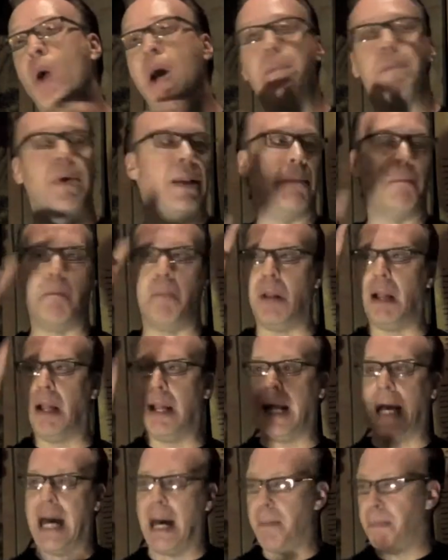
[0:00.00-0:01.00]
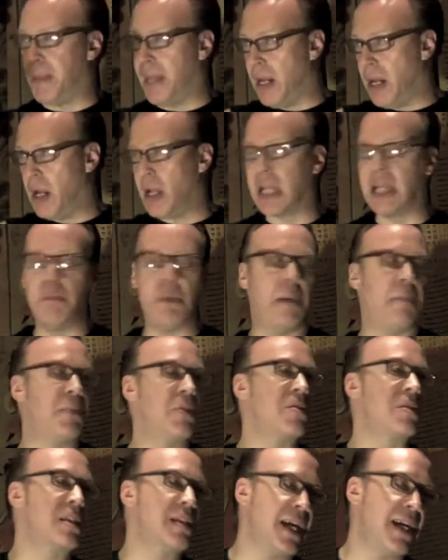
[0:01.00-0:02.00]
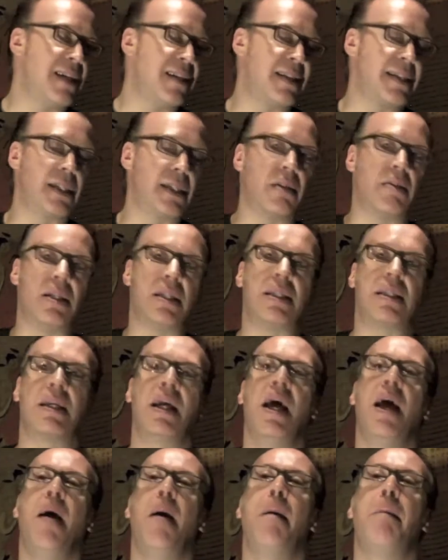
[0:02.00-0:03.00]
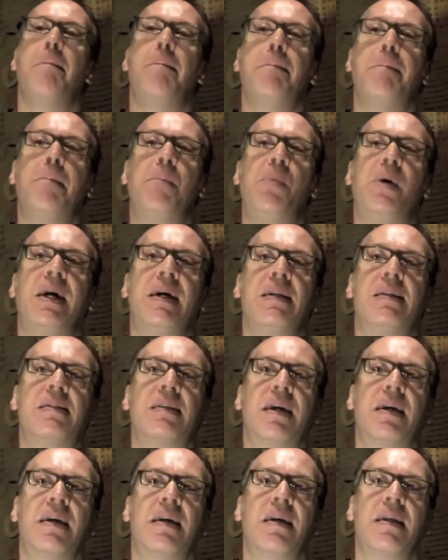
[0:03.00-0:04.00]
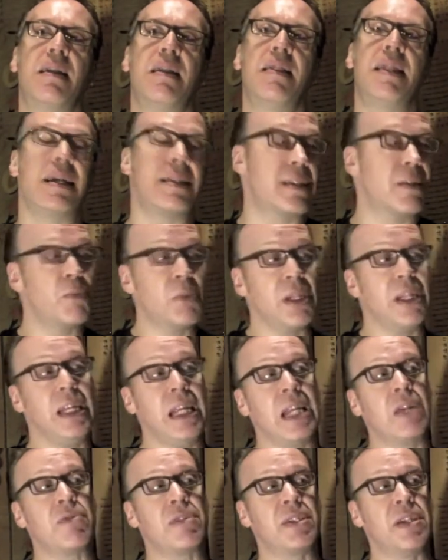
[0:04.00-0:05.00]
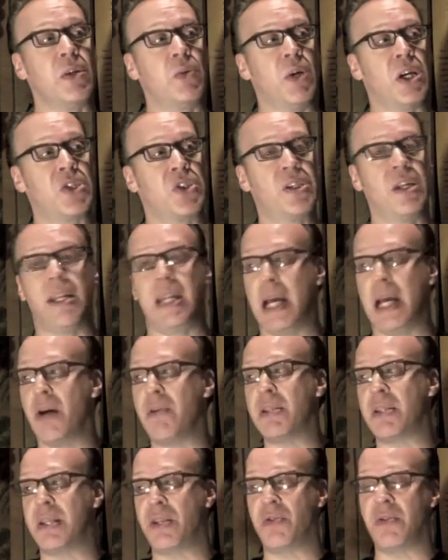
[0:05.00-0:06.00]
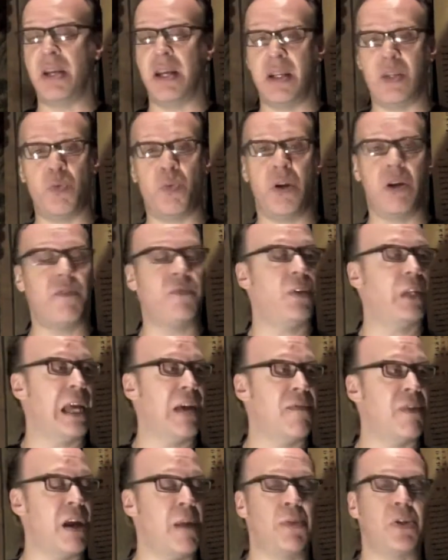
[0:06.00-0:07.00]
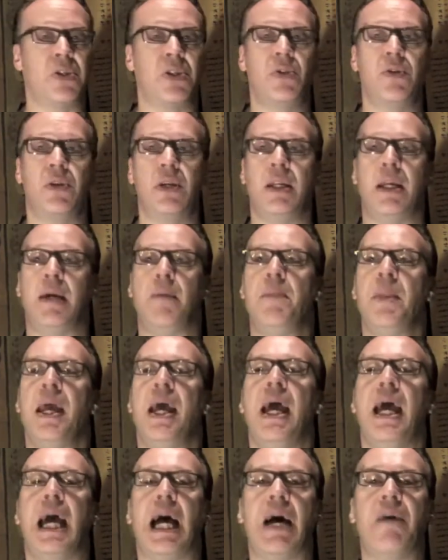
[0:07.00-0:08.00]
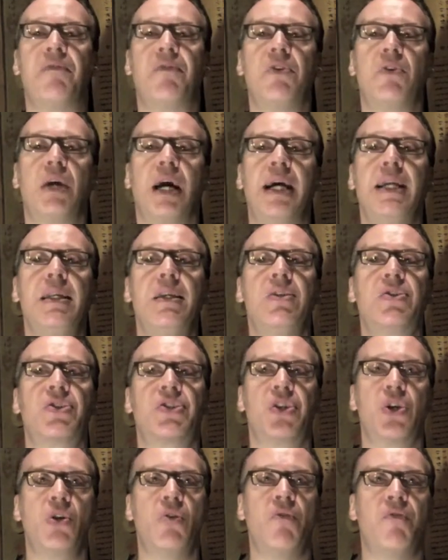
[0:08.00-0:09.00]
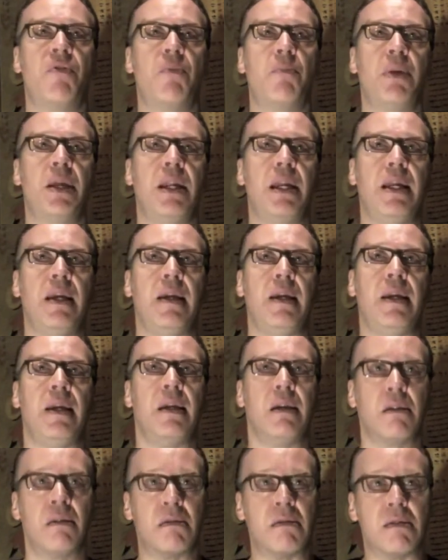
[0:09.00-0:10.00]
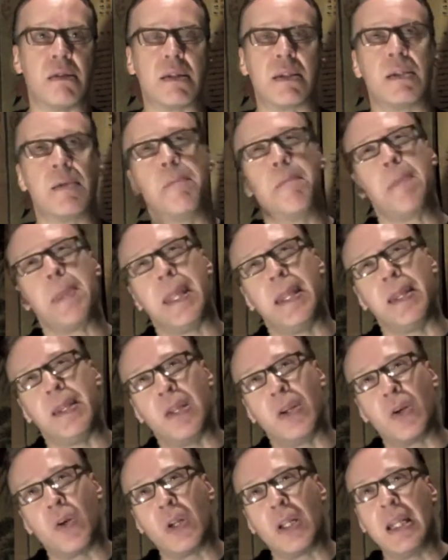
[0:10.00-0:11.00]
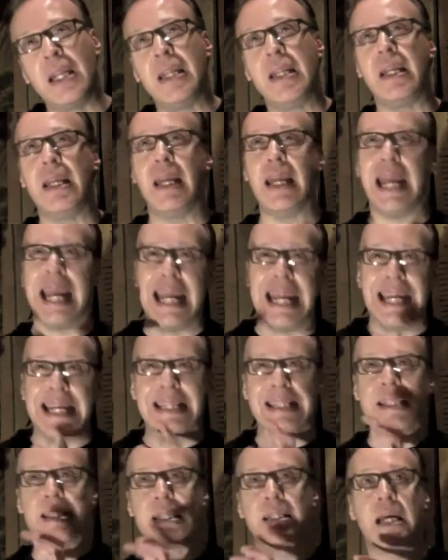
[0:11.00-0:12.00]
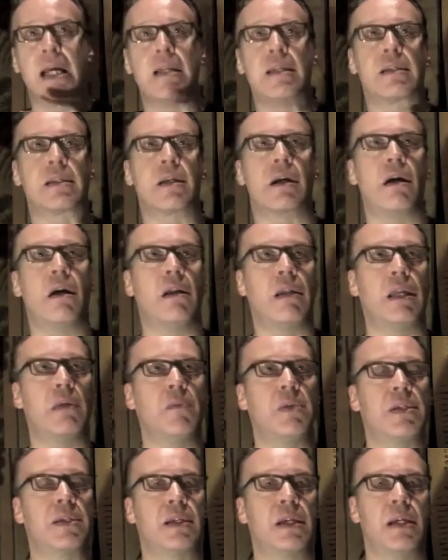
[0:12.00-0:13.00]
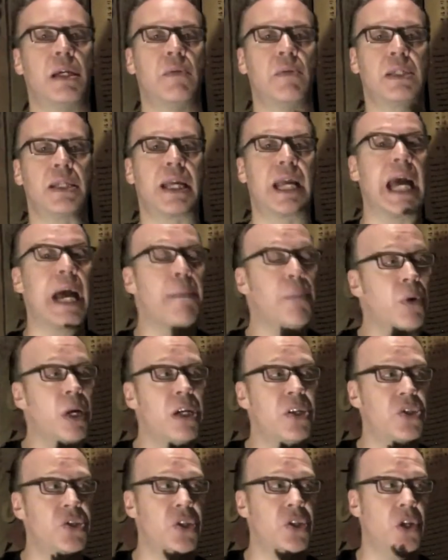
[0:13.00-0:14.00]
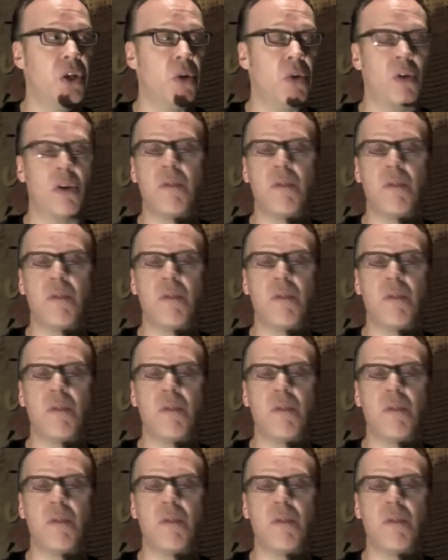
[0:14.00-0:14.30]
Weapon Blap. They all come up. There's nine series. But uh, that's a really interesting question, and now it's inter- it's wonderful to have an opportunity. After I did a show for many years in the early 80s into 90s called it was a, it was a cabaret show.